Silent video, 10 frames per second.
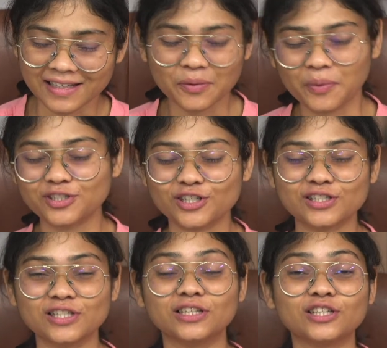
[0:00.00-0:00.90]
which is
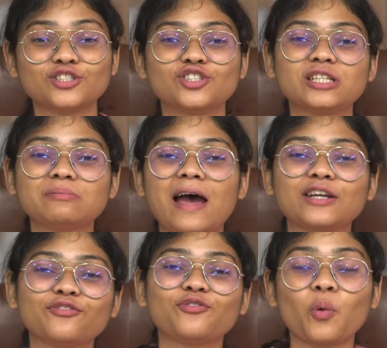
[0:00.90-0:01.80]
the GMAT
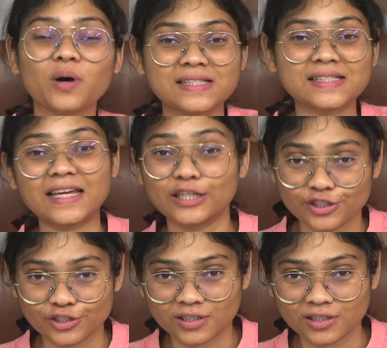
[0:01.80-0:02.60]
Focus Edition.